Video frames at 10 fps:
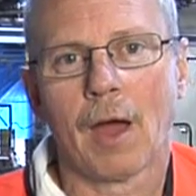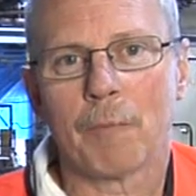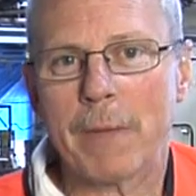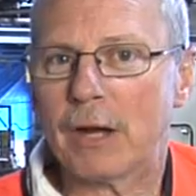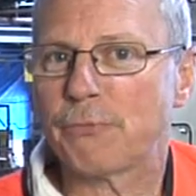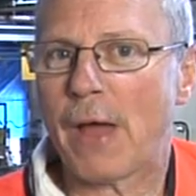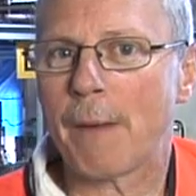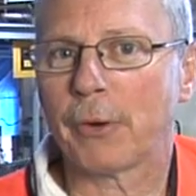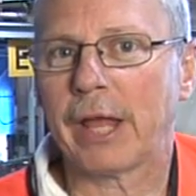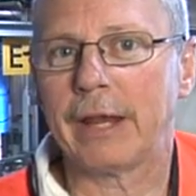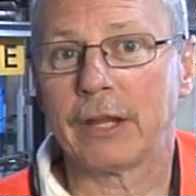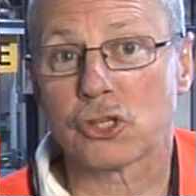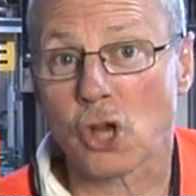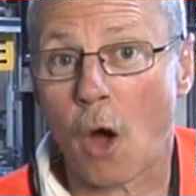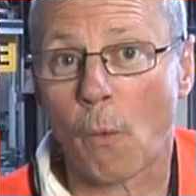Metal fabricating
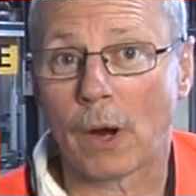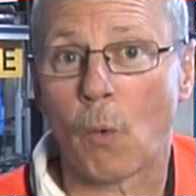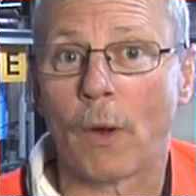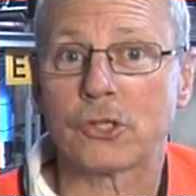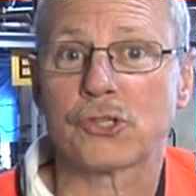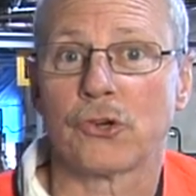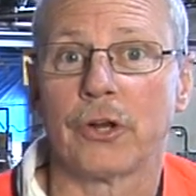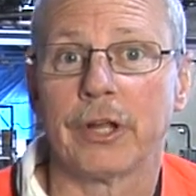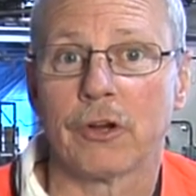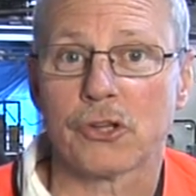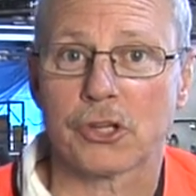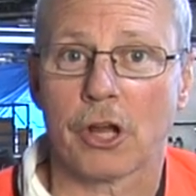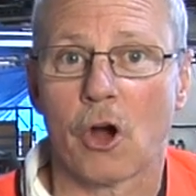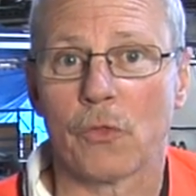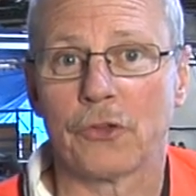is not what it was 30 years
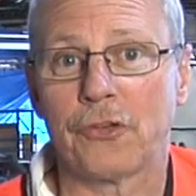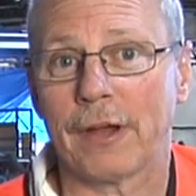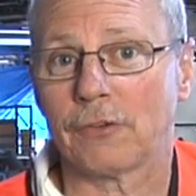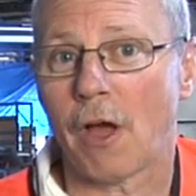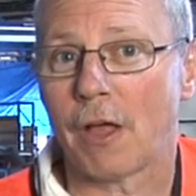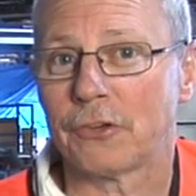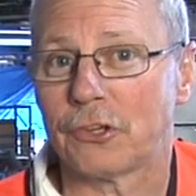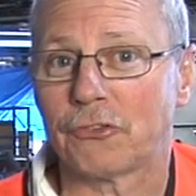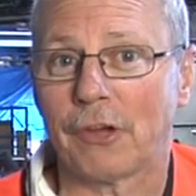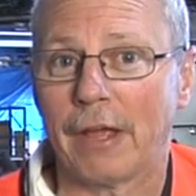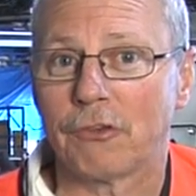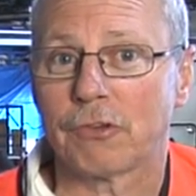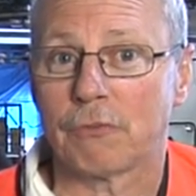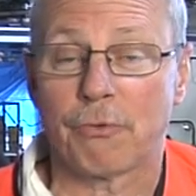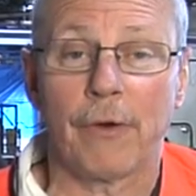ago. The technology has changed
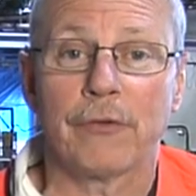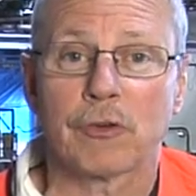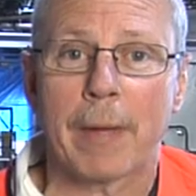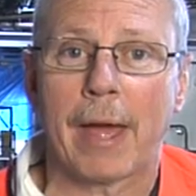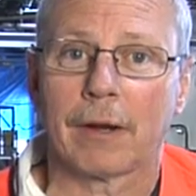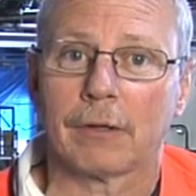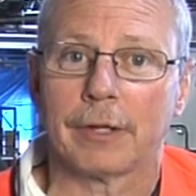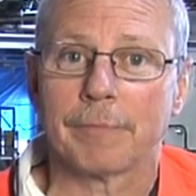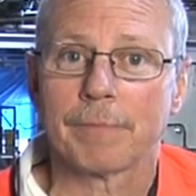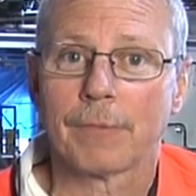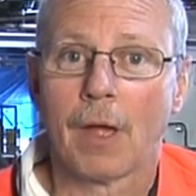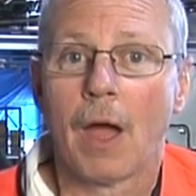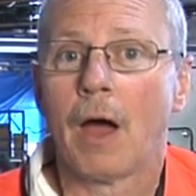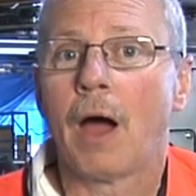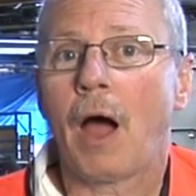it very dramatically.
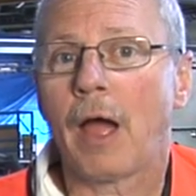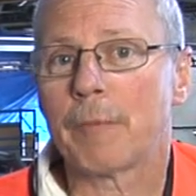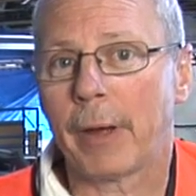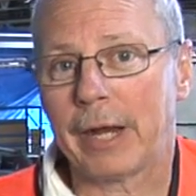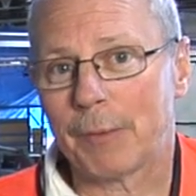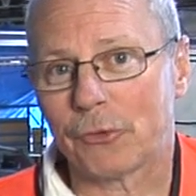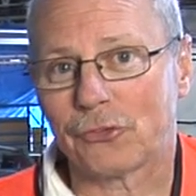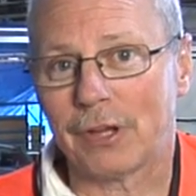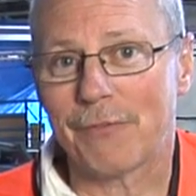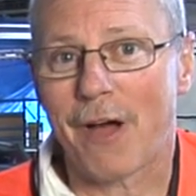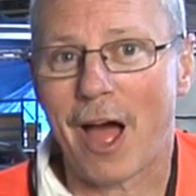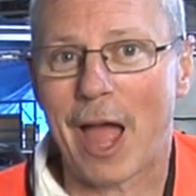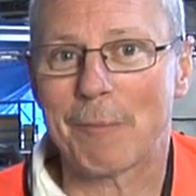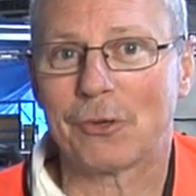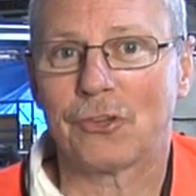Hi, my name is Steve
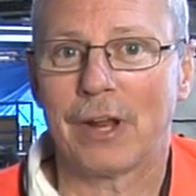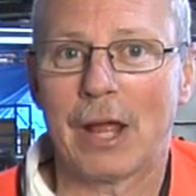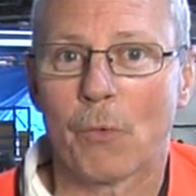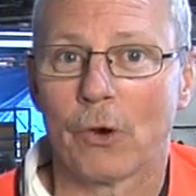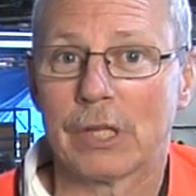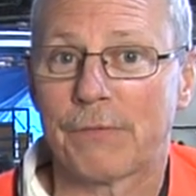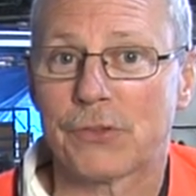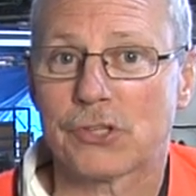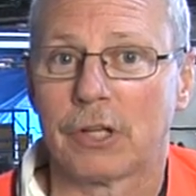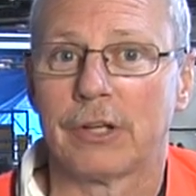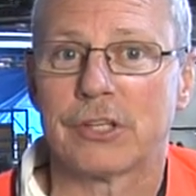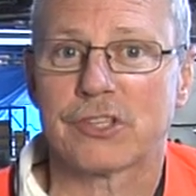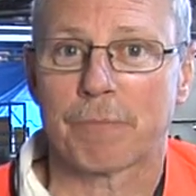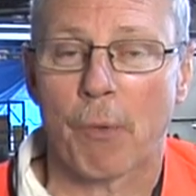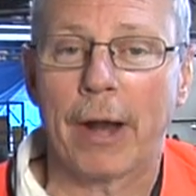Heim, and today we're in the facilities
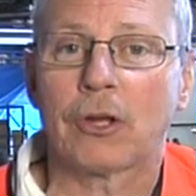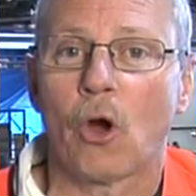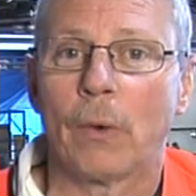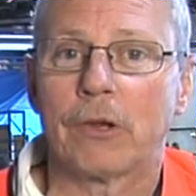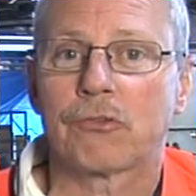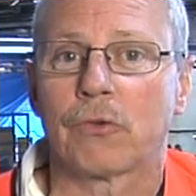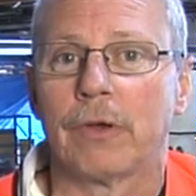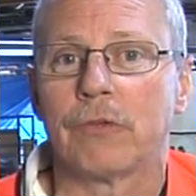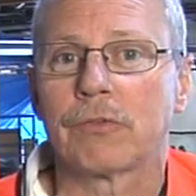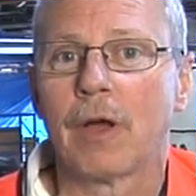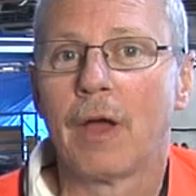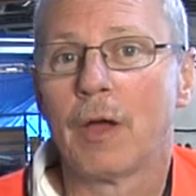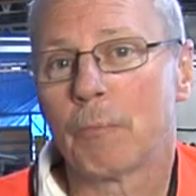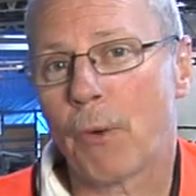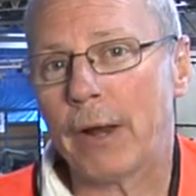of Brenco Industries.
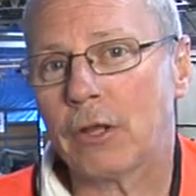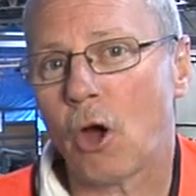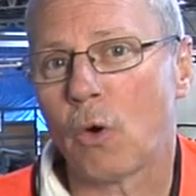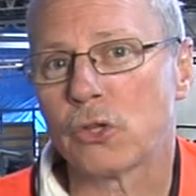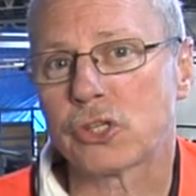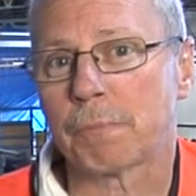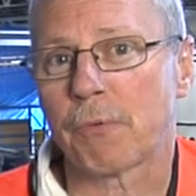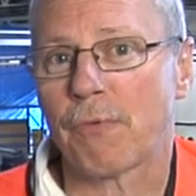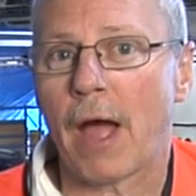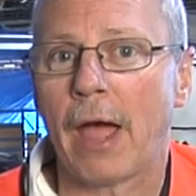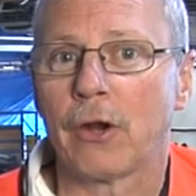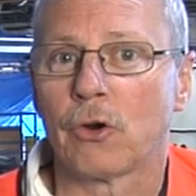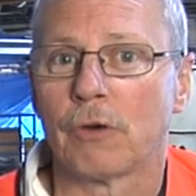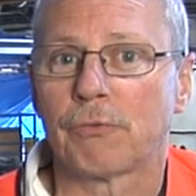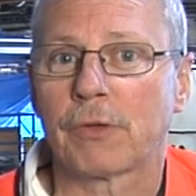Brenco is a
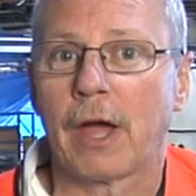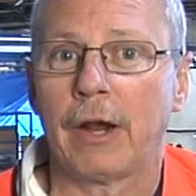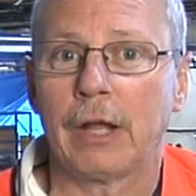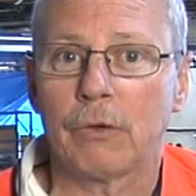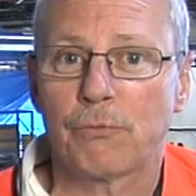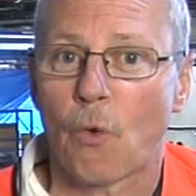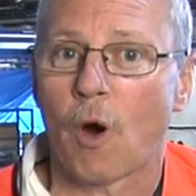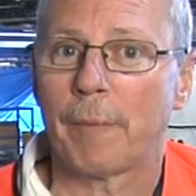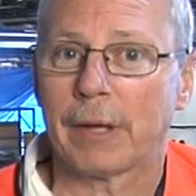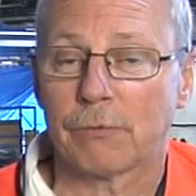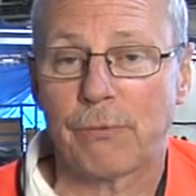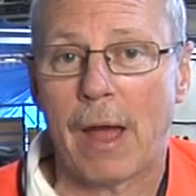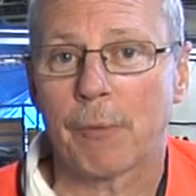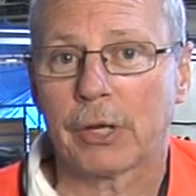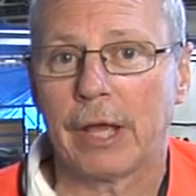provider of cutting, forming, and
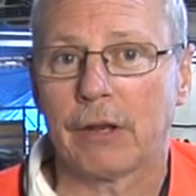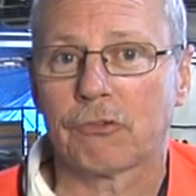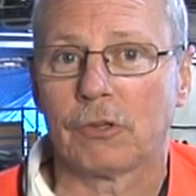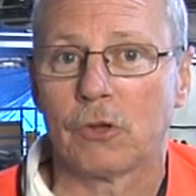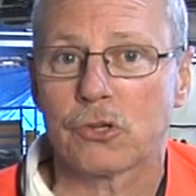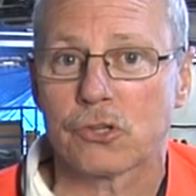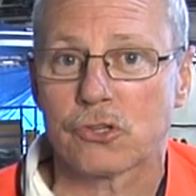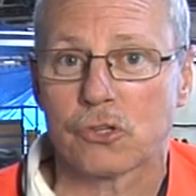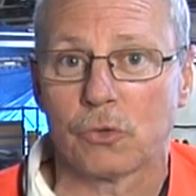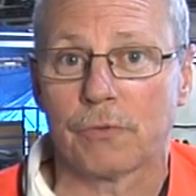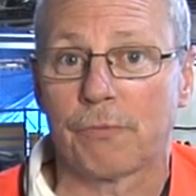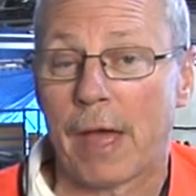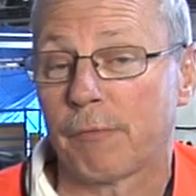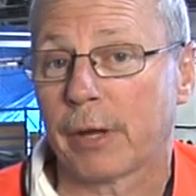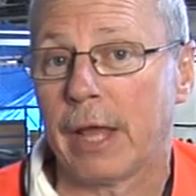fabricating solutions to the
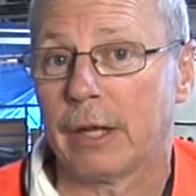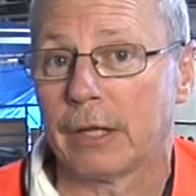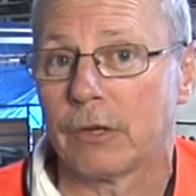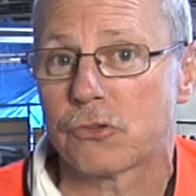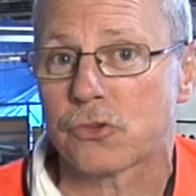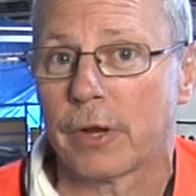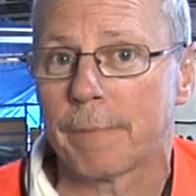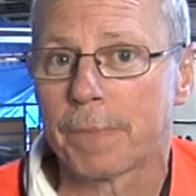fabricating industry.